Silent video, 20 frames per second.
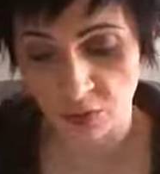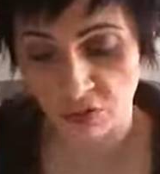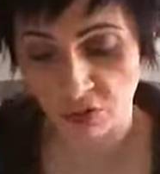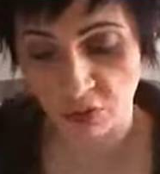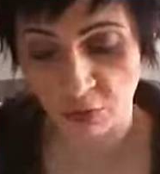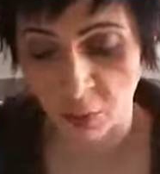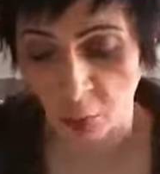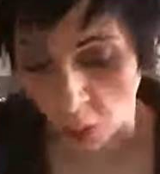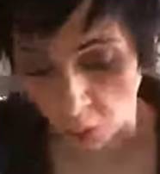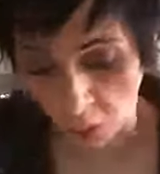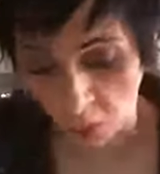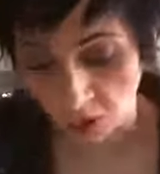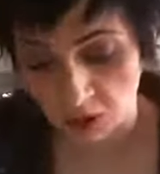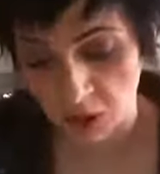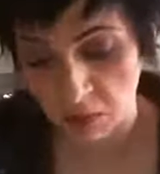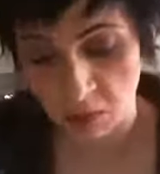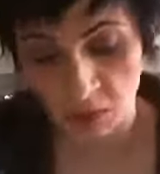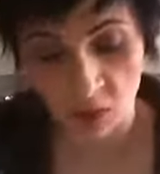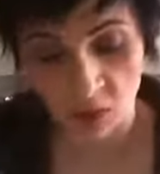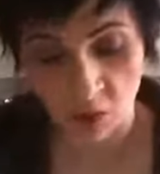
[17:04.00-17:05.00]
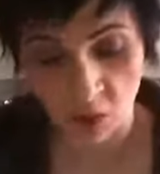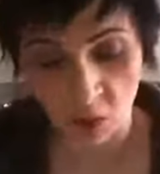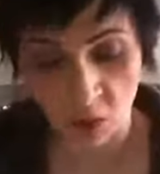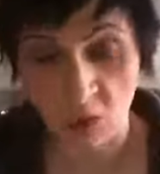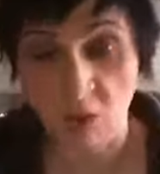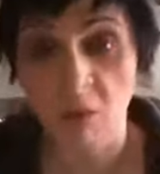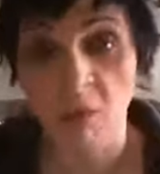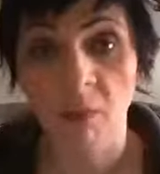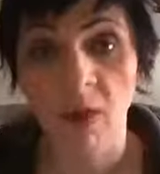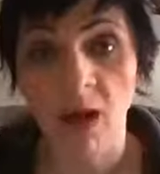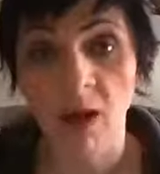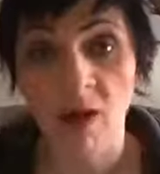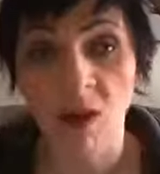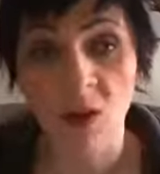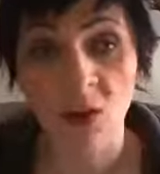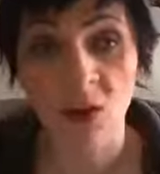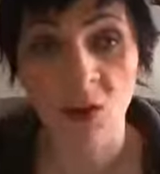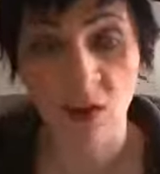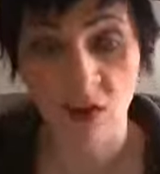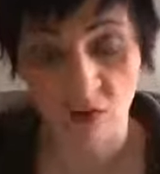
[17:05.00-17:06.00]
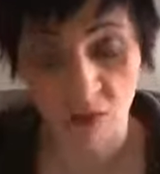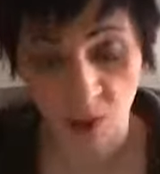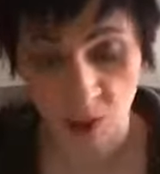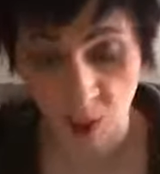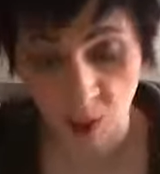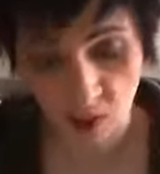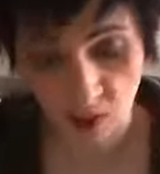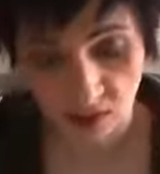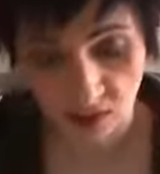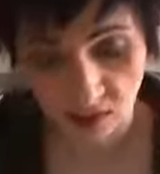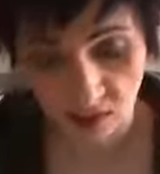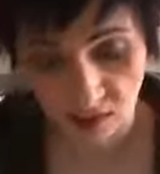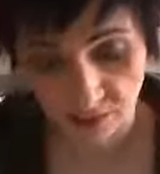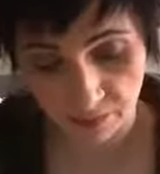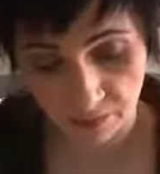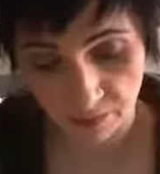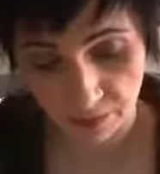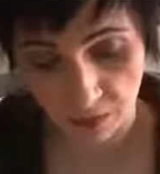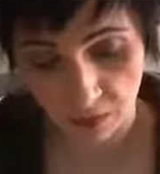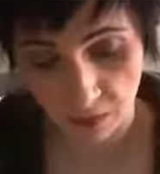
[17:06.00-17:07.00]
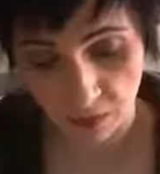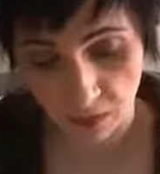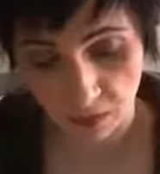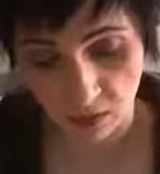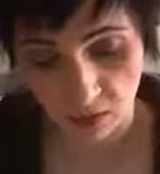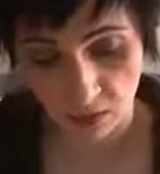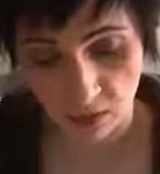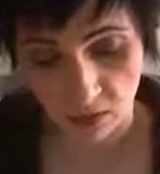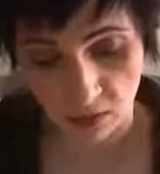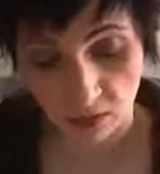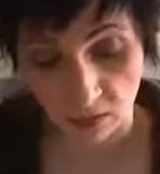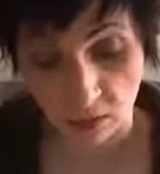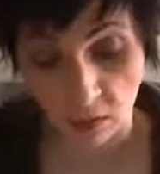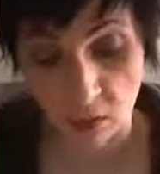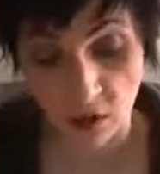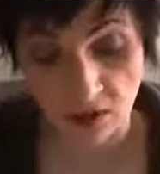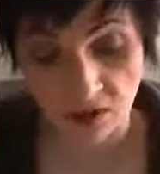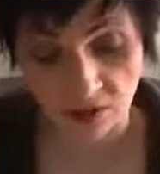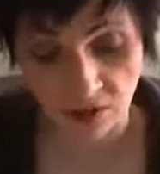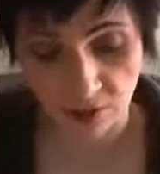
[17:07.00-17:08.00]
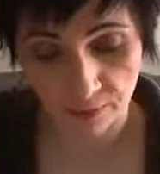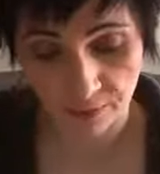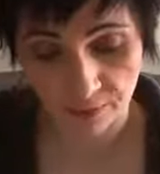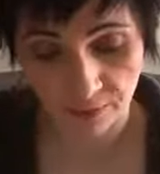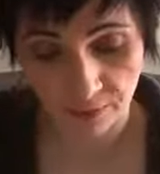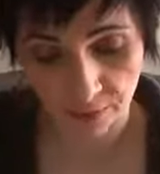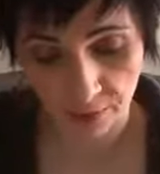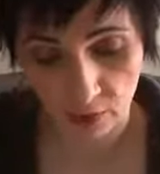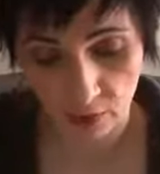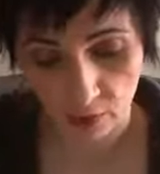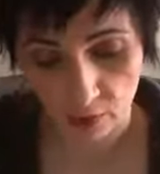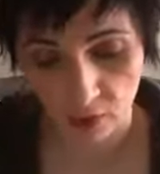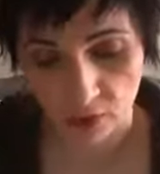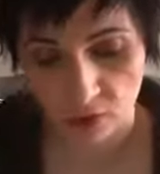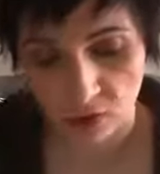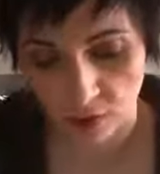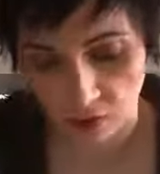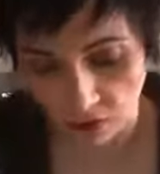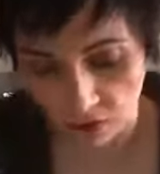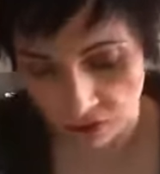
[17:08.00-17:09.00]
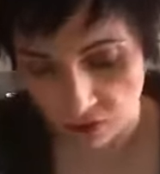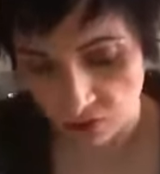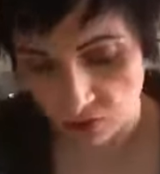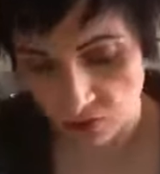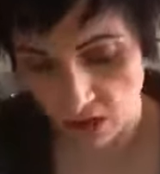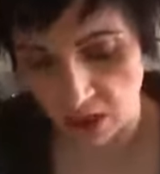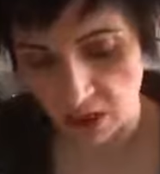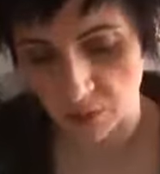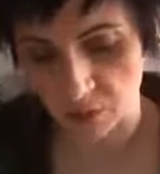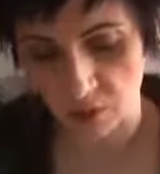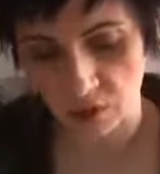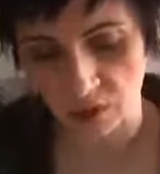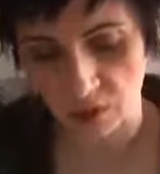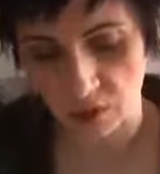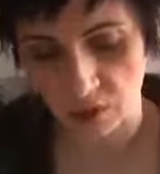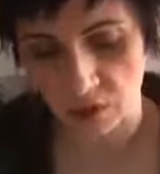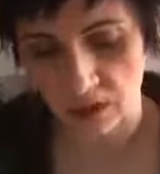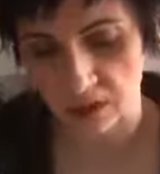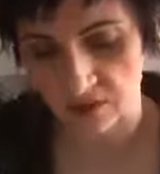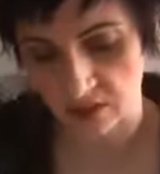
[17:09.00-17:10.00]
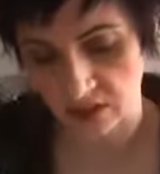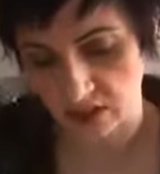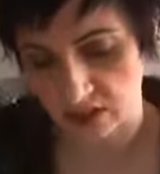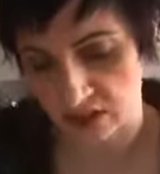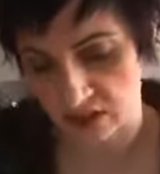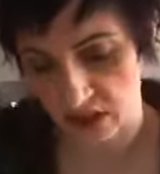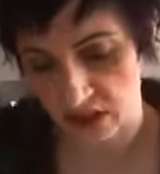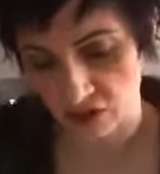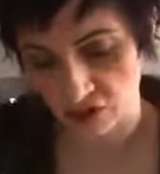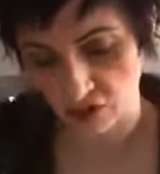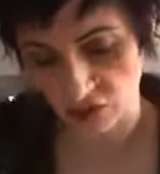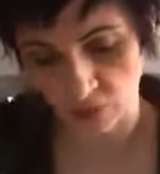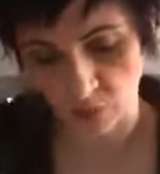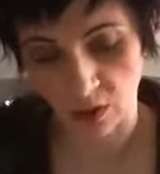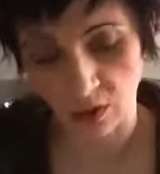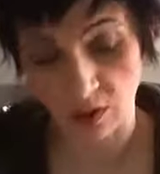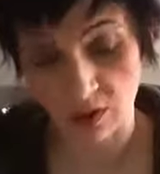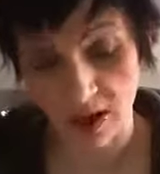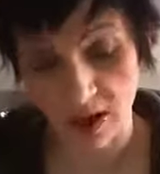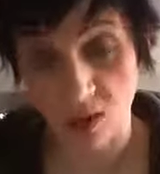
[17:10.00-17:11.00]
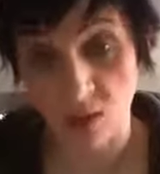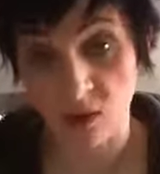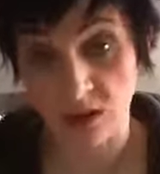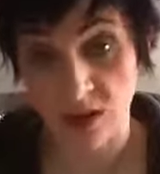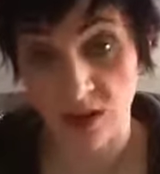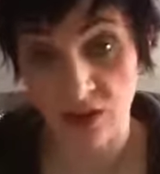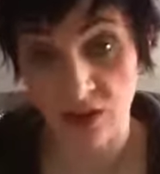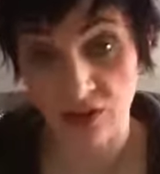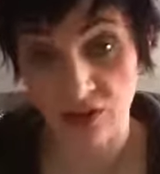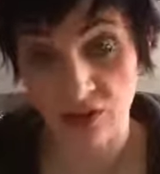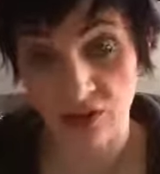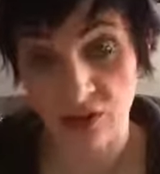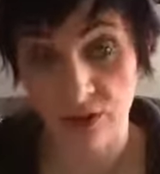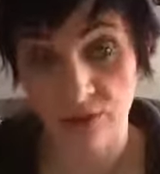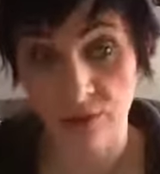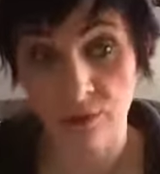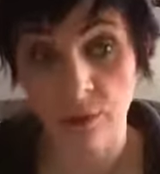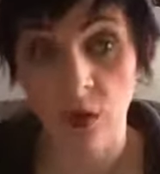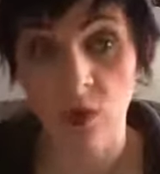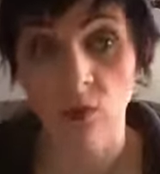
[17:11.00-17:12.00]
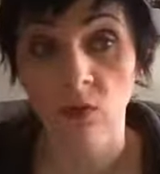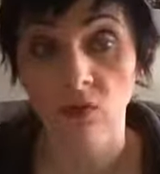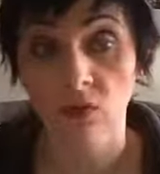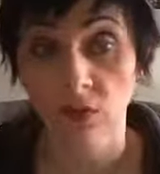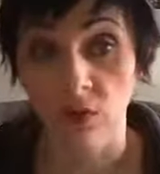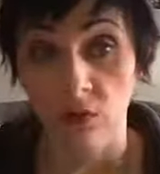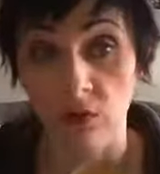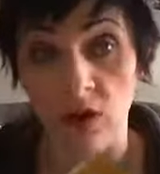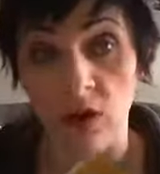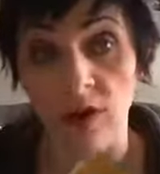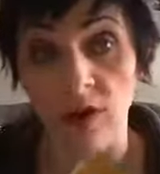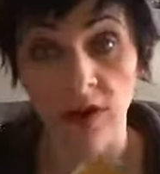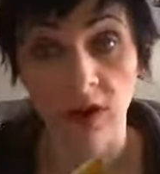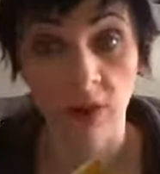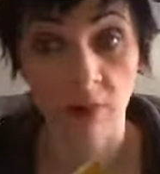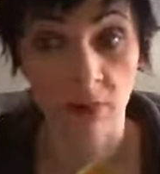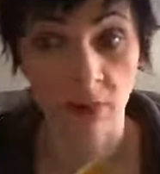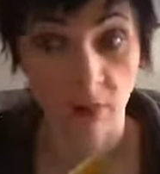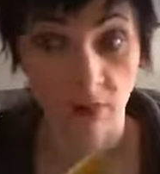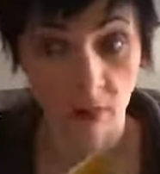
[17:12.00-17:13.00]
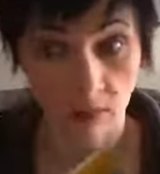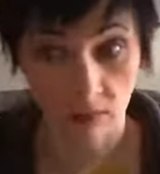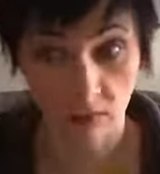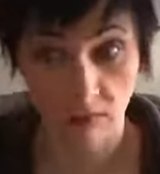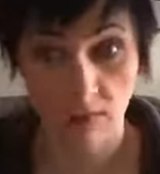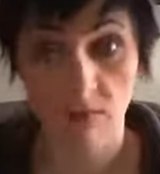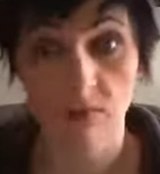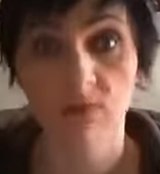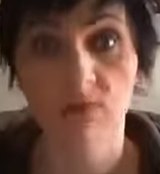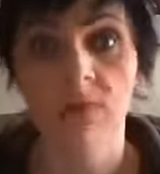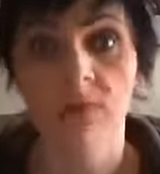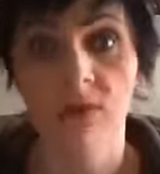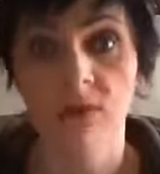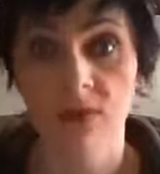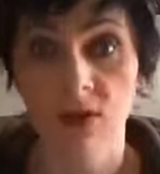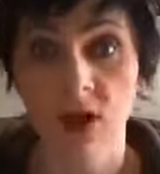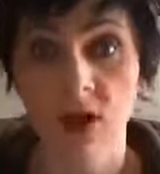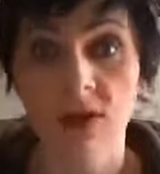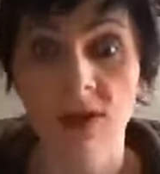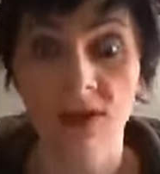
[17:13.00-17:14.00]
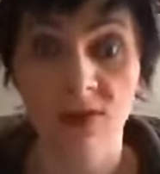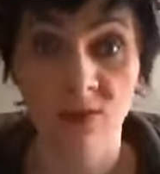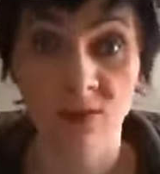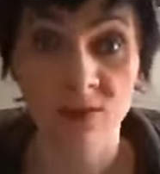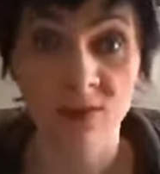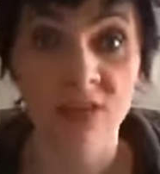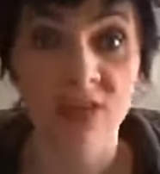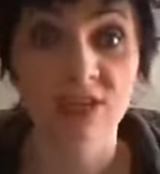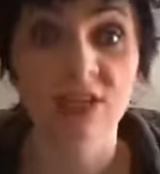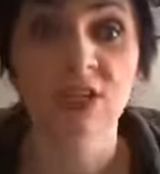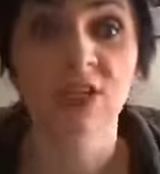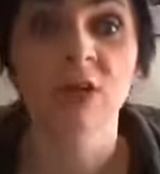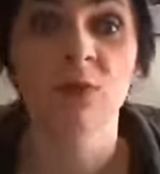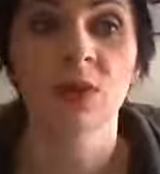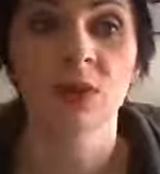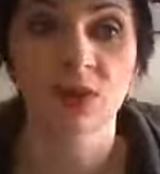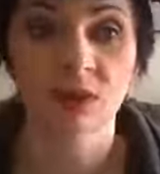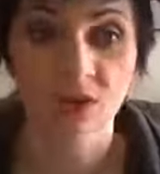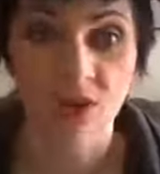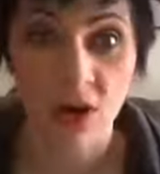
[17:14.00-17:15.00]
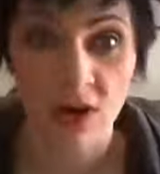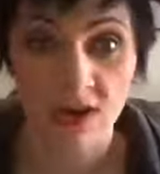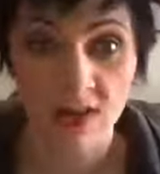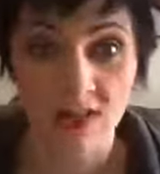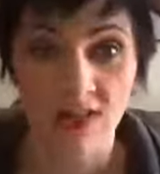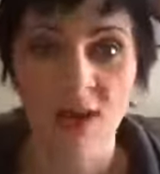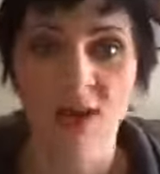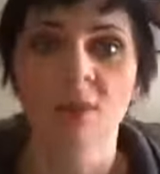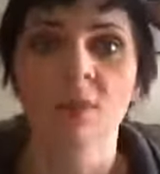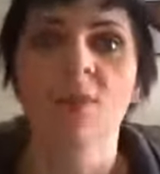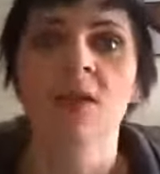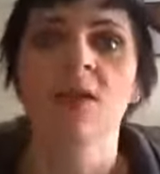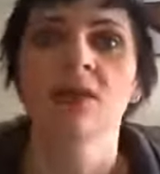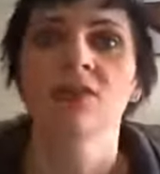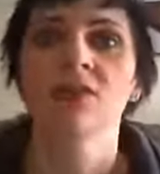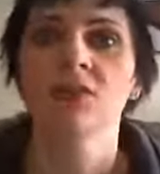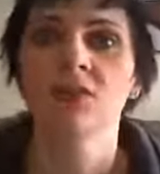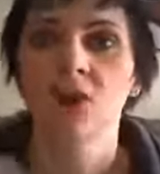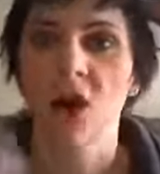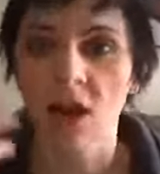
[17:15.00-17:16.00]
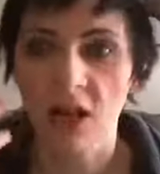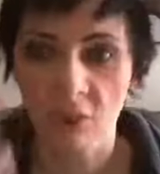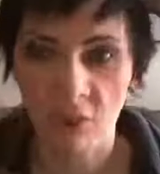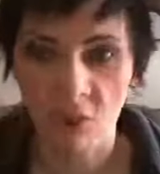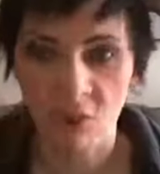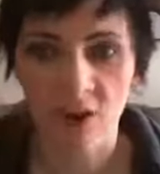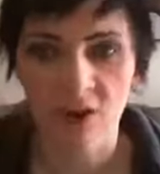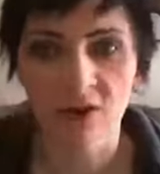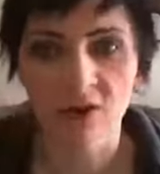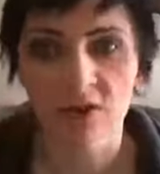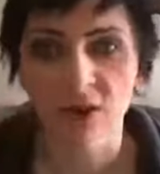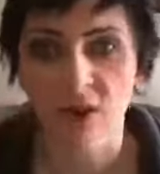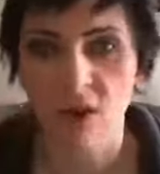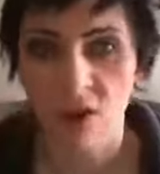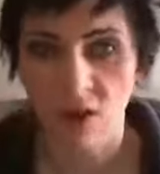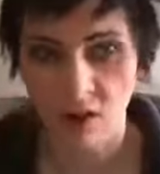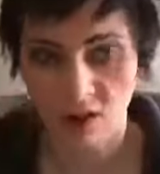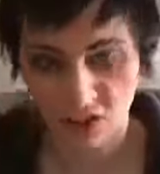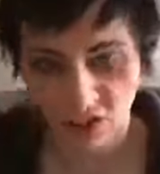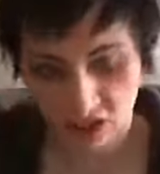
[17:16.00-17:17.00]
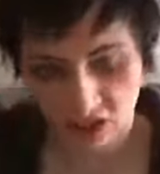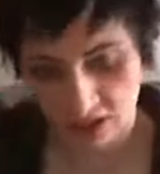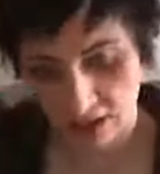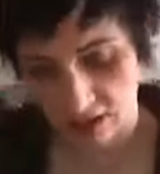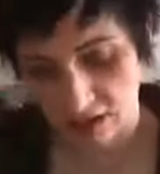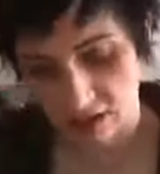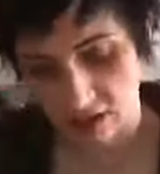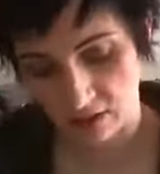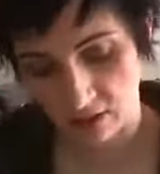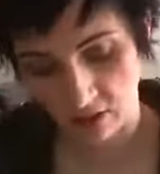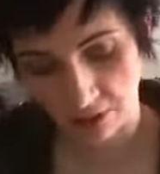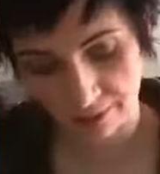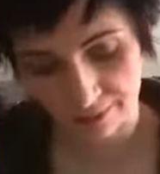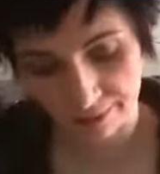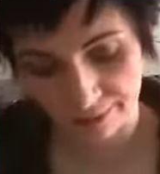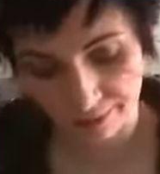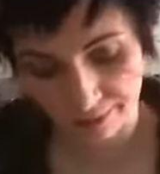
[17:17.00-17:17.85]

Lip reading: shall permanently be known by all who ever knew us. The question: do you think it is right to pursue the investigation we are now engaged in? Which they were talking about, continuing to talk to them, talking about parapsychology, that kind of thing.